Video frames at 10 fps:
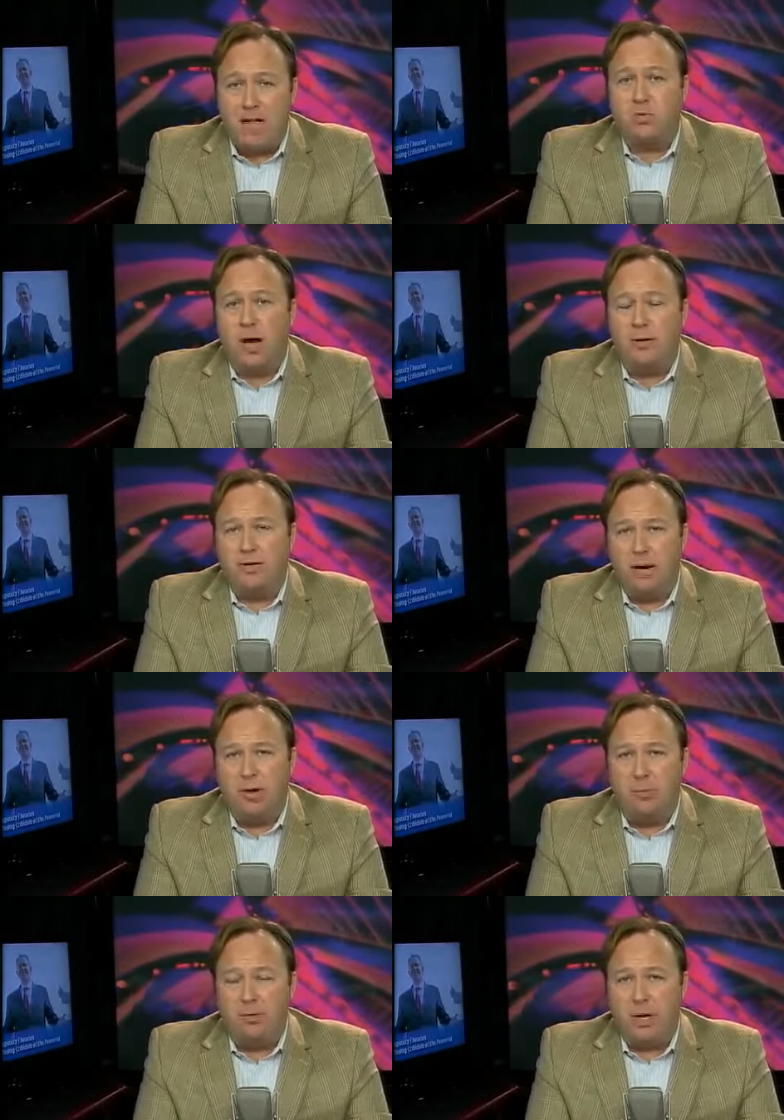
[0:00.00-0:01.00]
And that's why they're
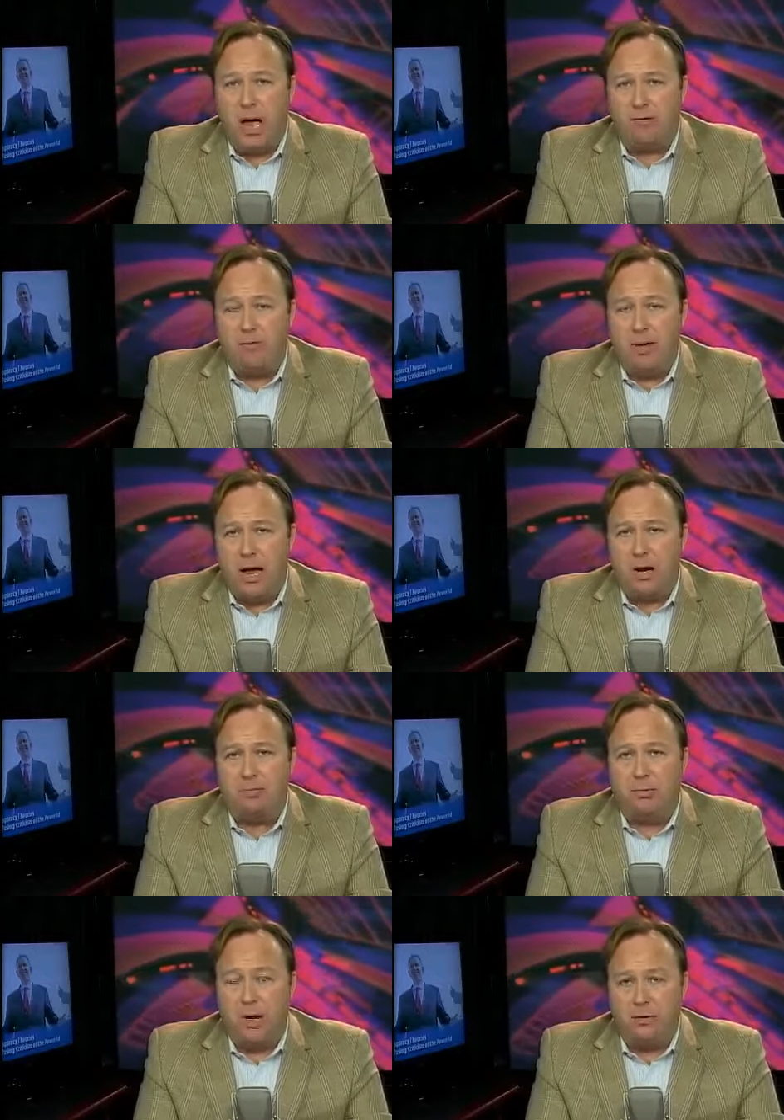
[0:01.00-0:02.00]
teaming up with the government now
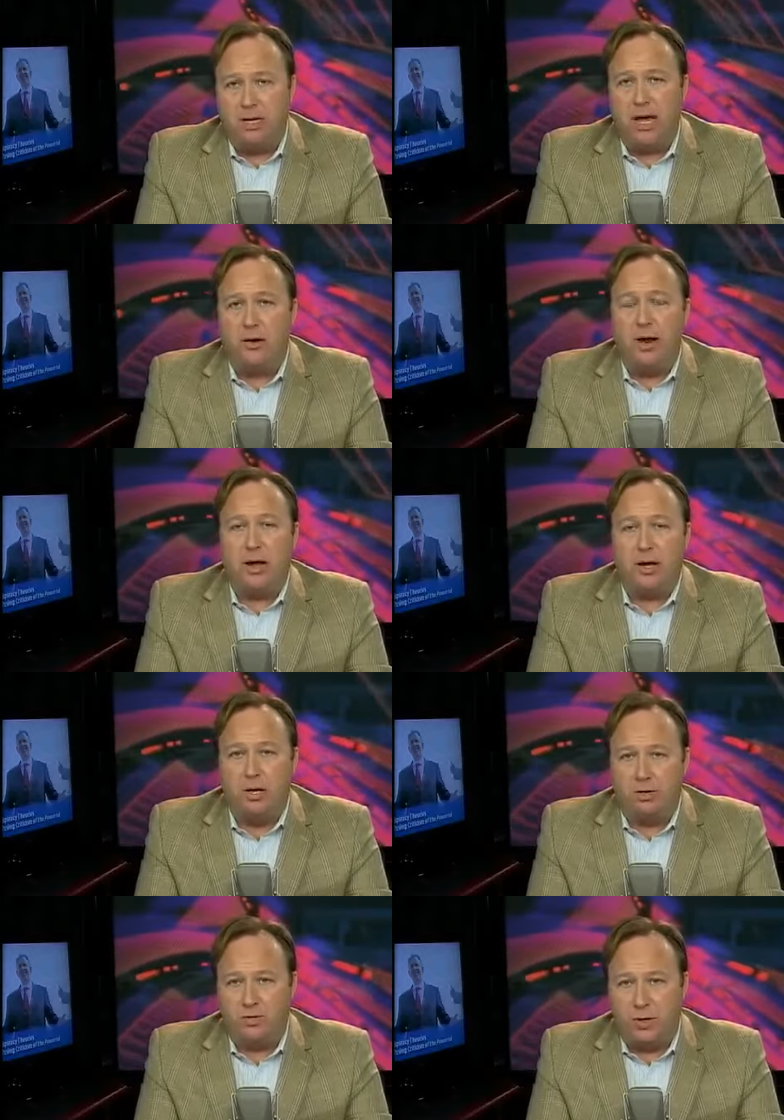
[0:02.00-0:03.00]
to promote the internet
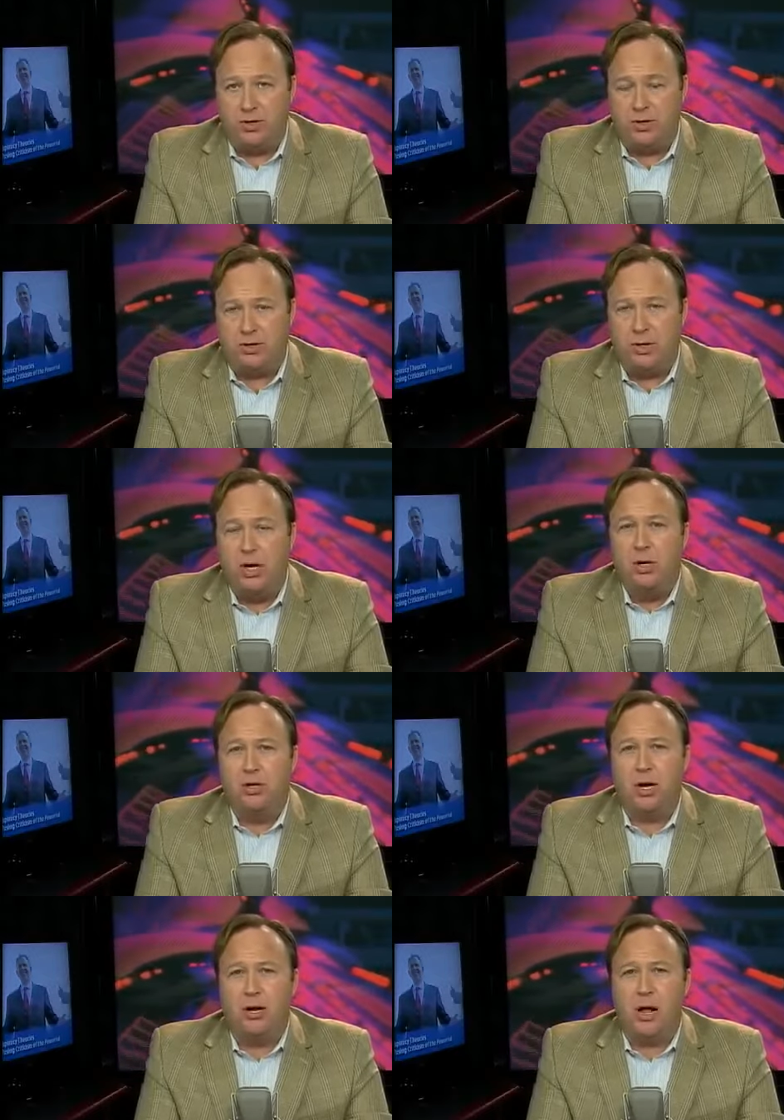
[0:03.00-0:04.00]
kill switches and
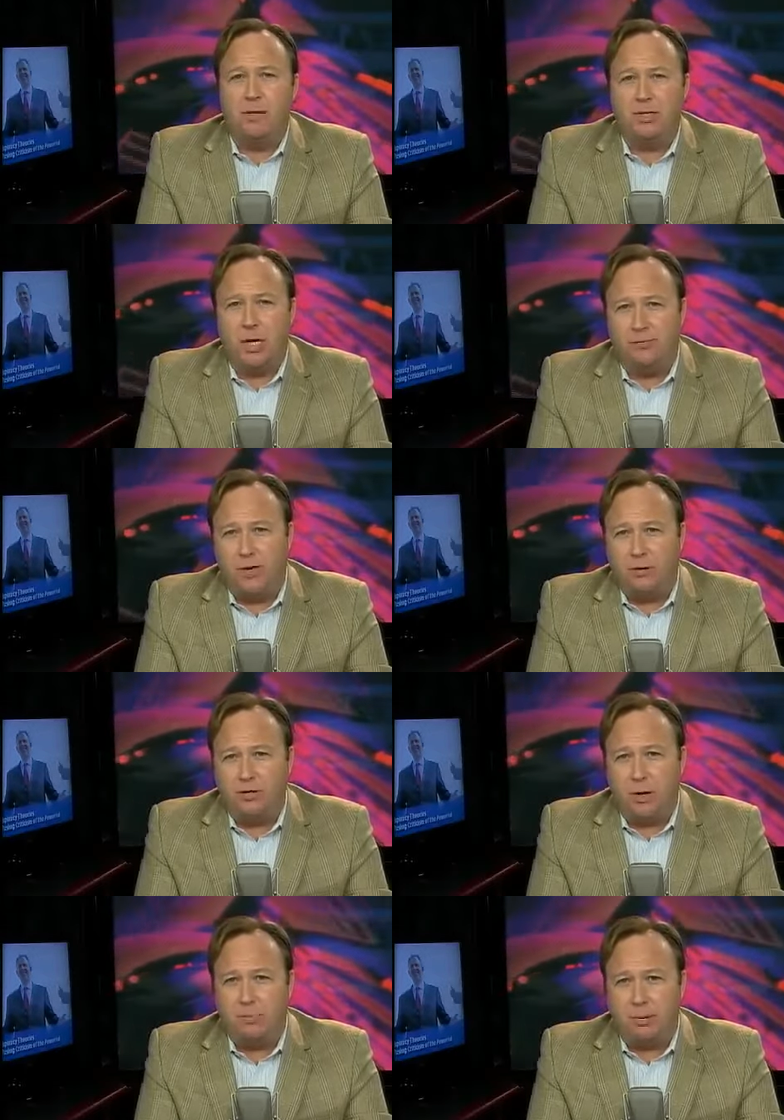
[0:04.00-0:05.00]
shutting off cell
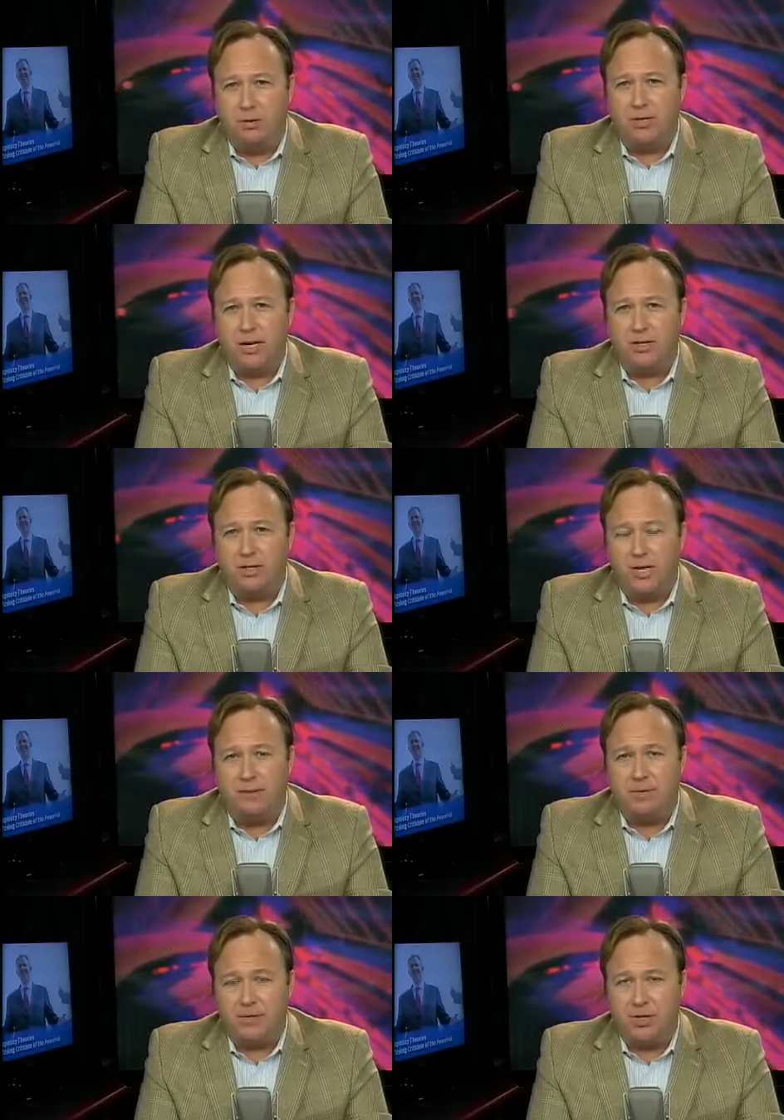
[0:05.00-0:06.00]
phones during protest in
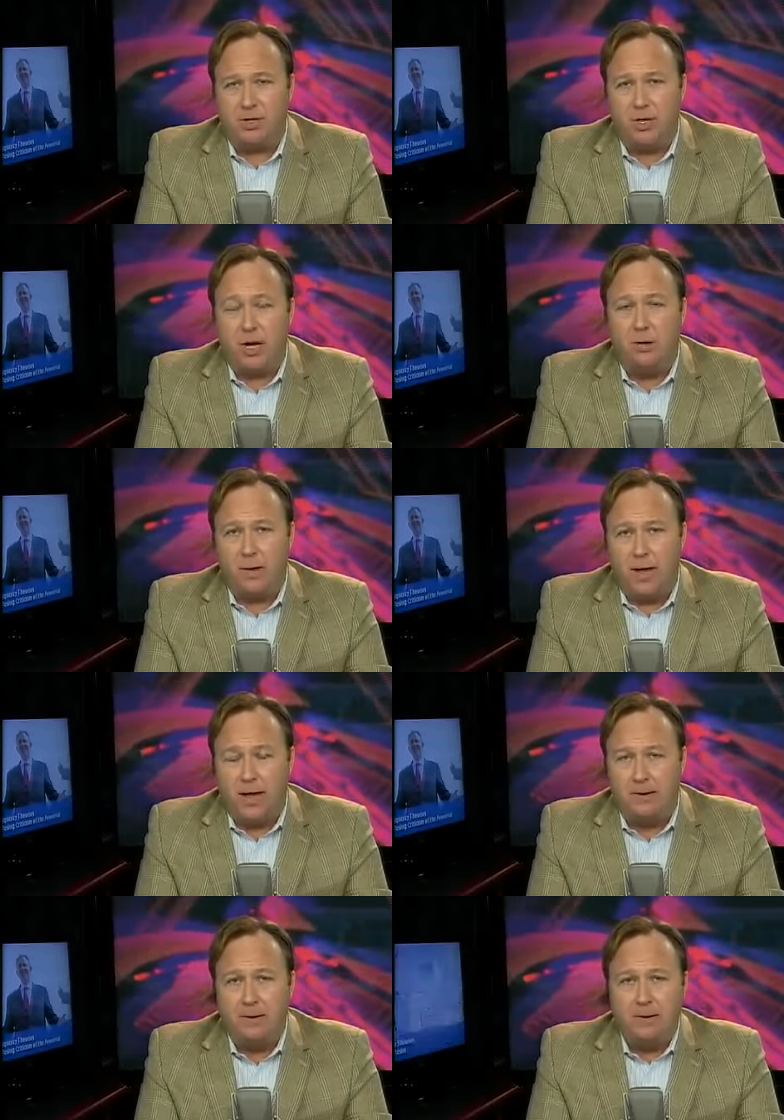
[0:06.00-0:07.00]
San Francisco.
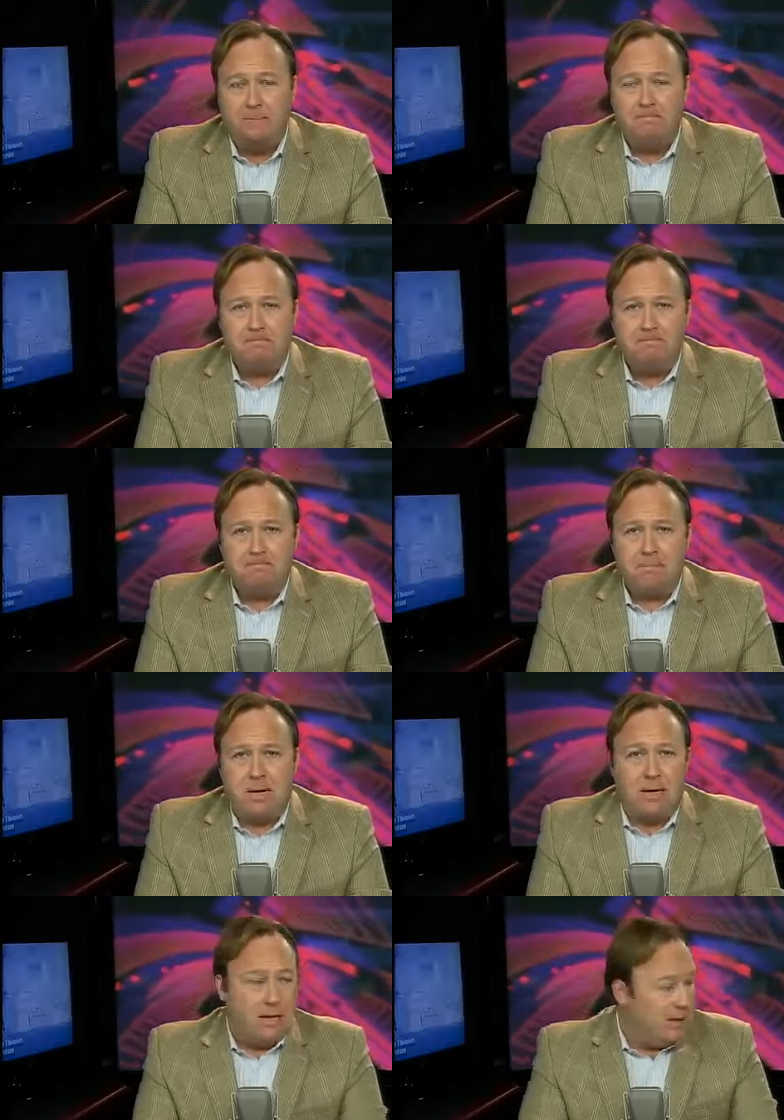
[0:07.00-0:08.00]
And
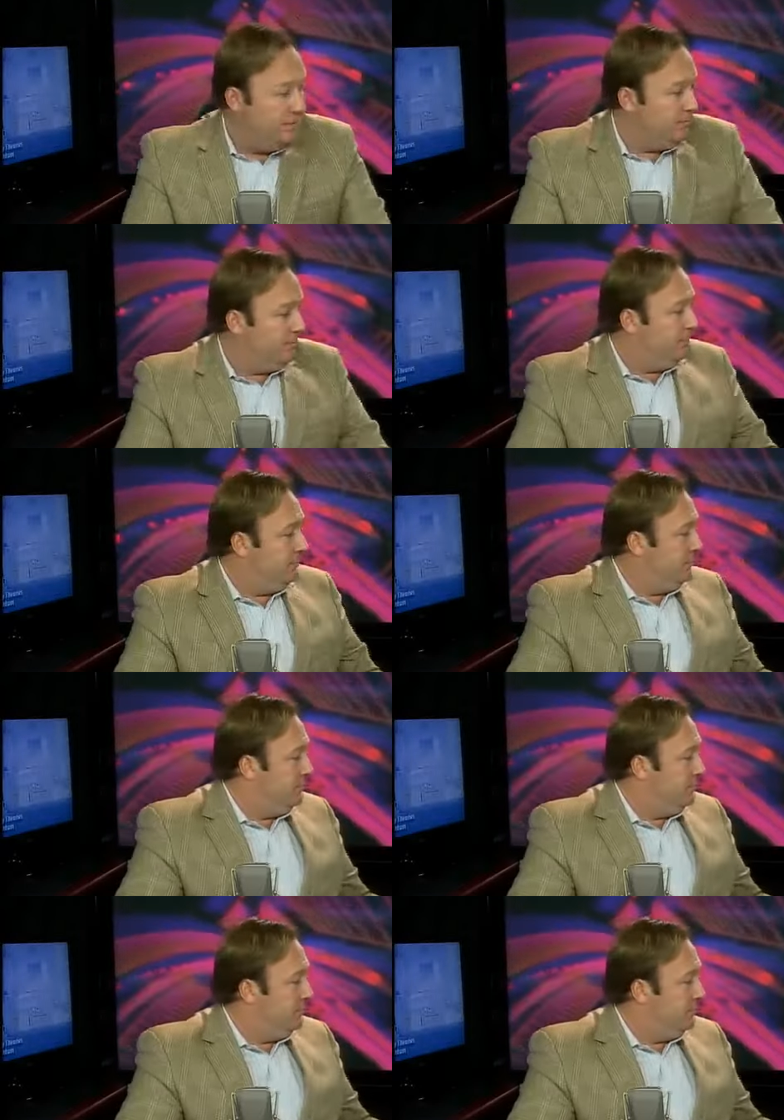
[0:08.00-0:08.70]
um,